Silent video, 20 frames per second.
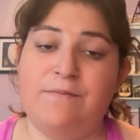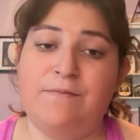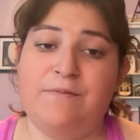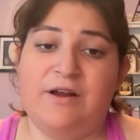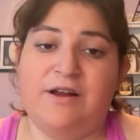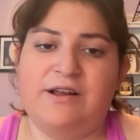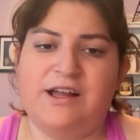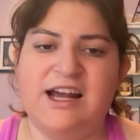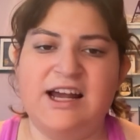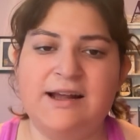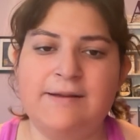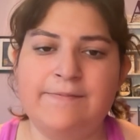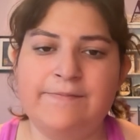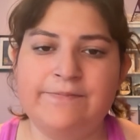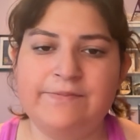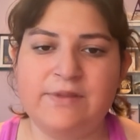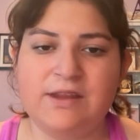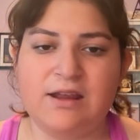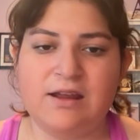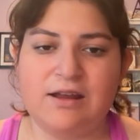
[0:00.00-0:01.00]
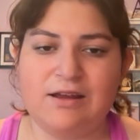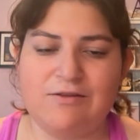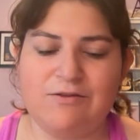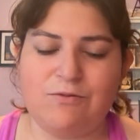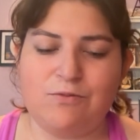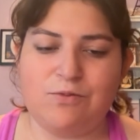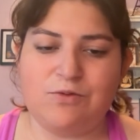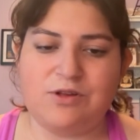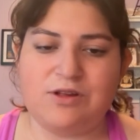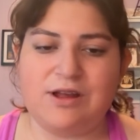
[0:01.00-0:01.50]
again,
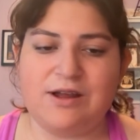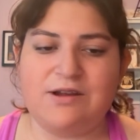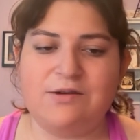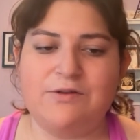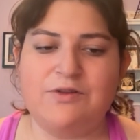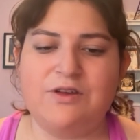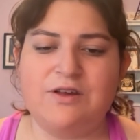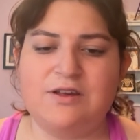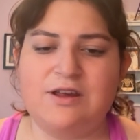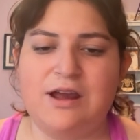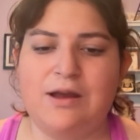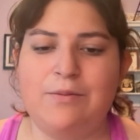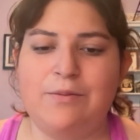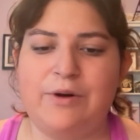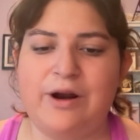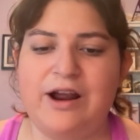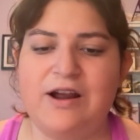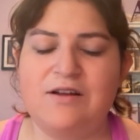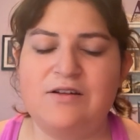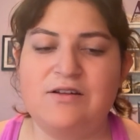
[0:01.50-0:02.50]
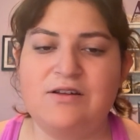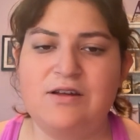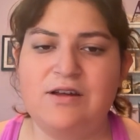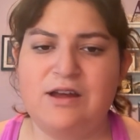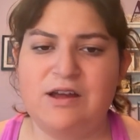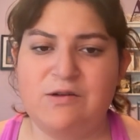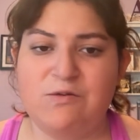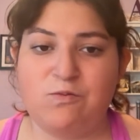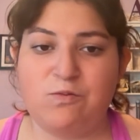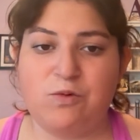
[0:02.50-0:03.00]
sticking with the same brands,
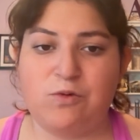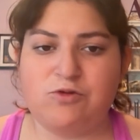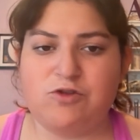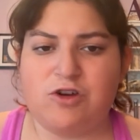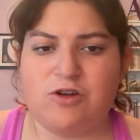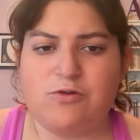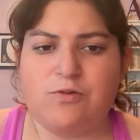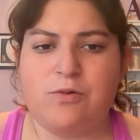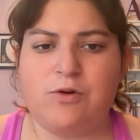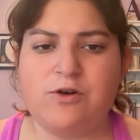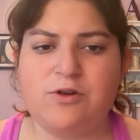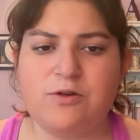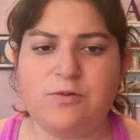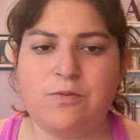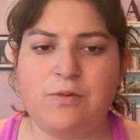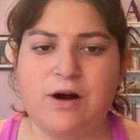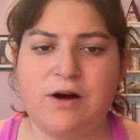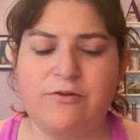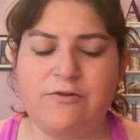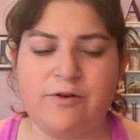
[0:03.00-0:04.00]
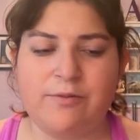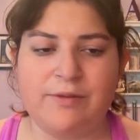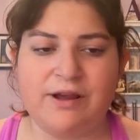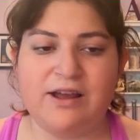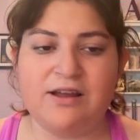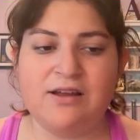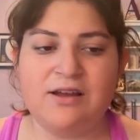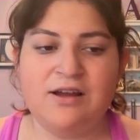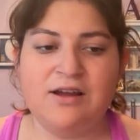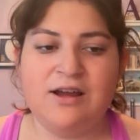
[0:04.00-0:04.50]
it just works well for
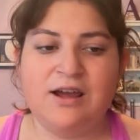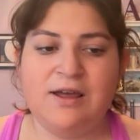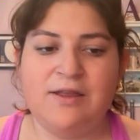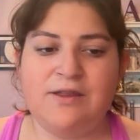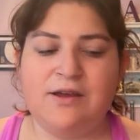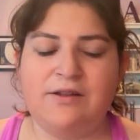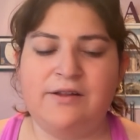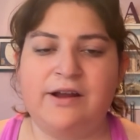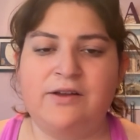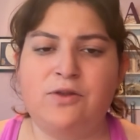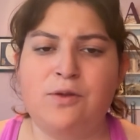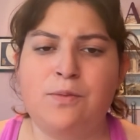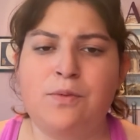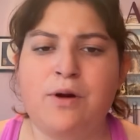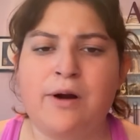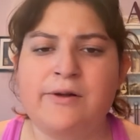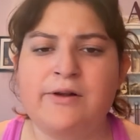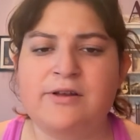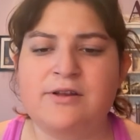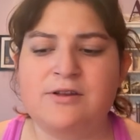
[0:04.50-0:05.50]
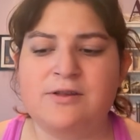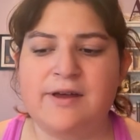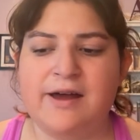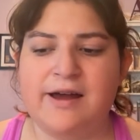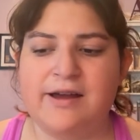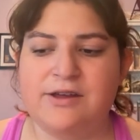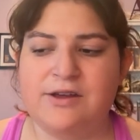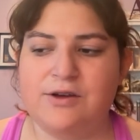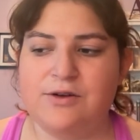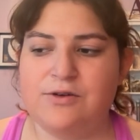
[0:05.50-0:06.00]
me, and I like the products that
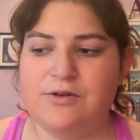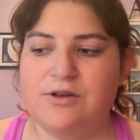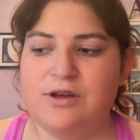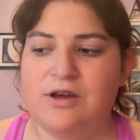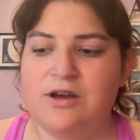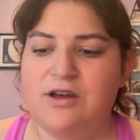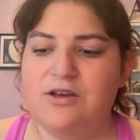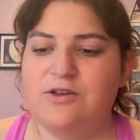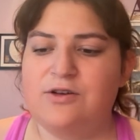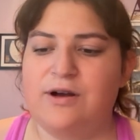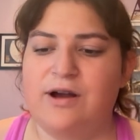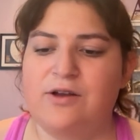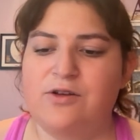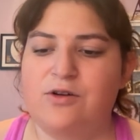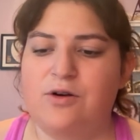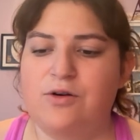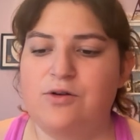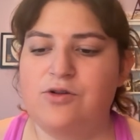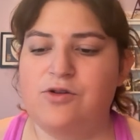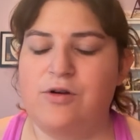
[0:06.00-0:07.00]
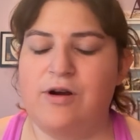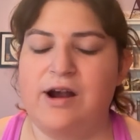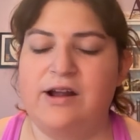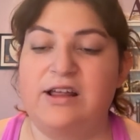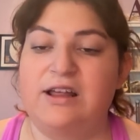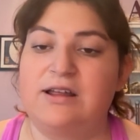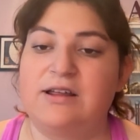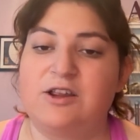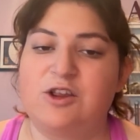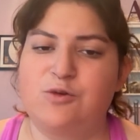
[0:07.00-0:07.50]
I use. So I don't try
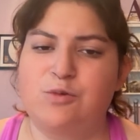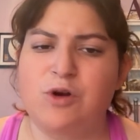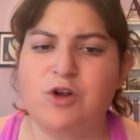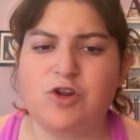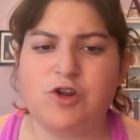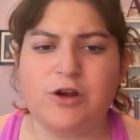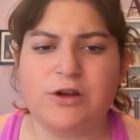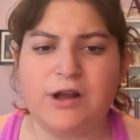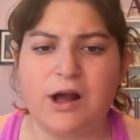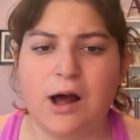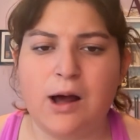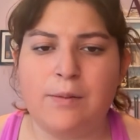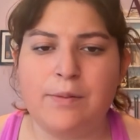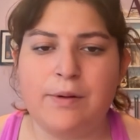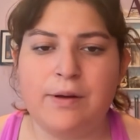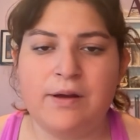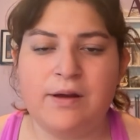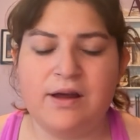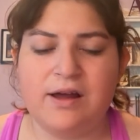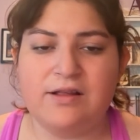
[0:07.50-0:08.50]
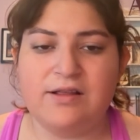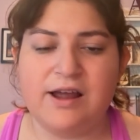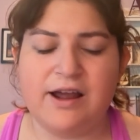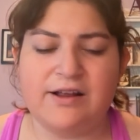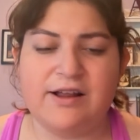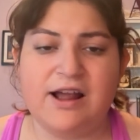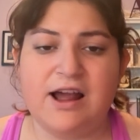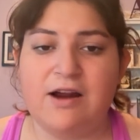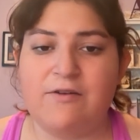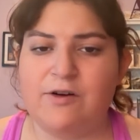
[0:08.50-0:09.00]
to switch it up
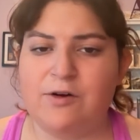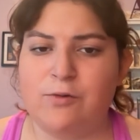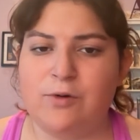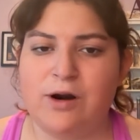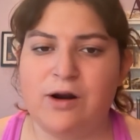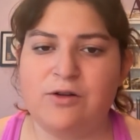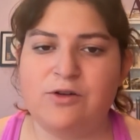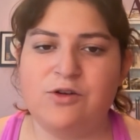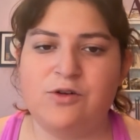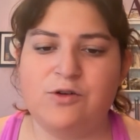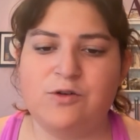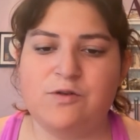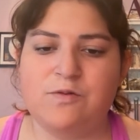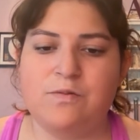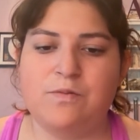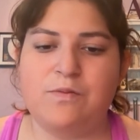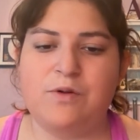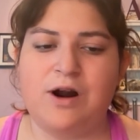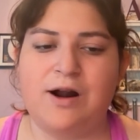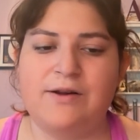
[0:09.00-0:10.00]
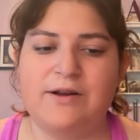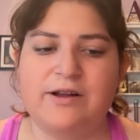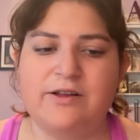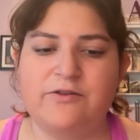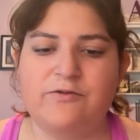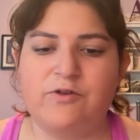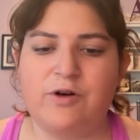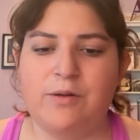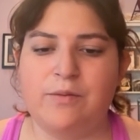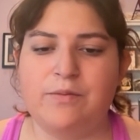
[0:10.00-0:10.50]
like everywhere and use
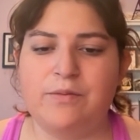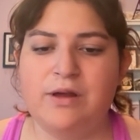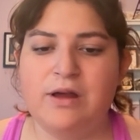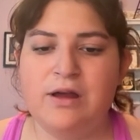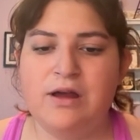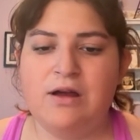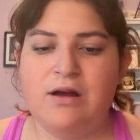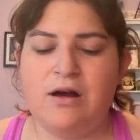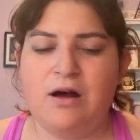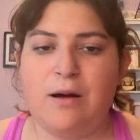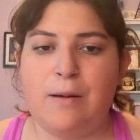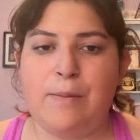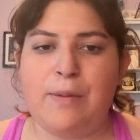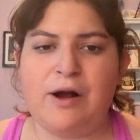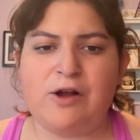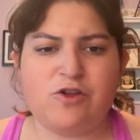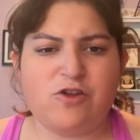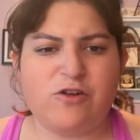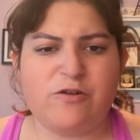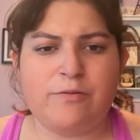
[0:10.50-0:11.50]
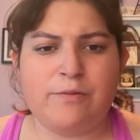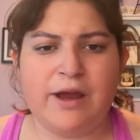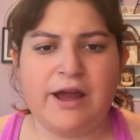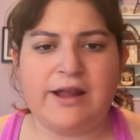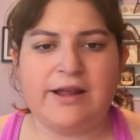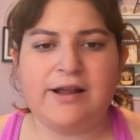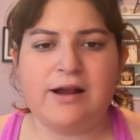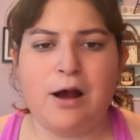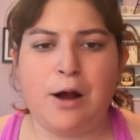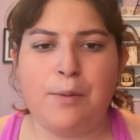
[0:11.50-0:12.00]
products from a bunch of
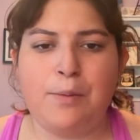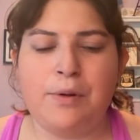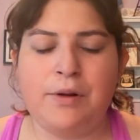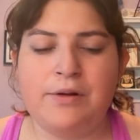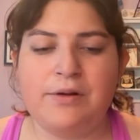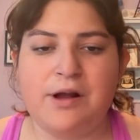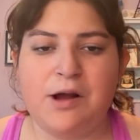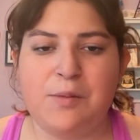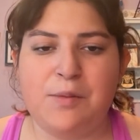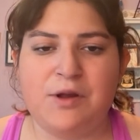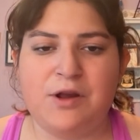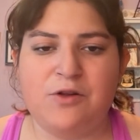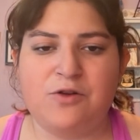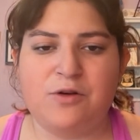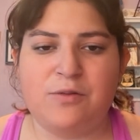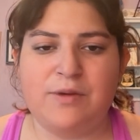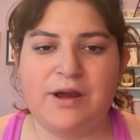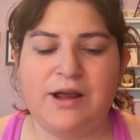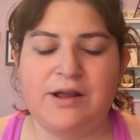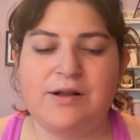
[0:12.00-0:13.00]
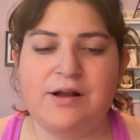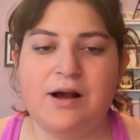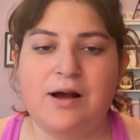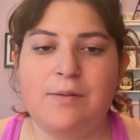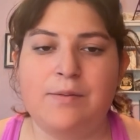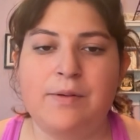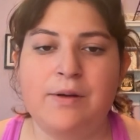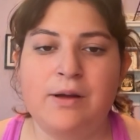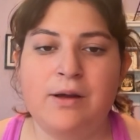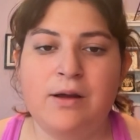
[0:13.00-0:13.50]
makeup companies or
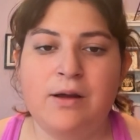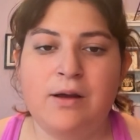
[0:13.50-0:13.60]
makeup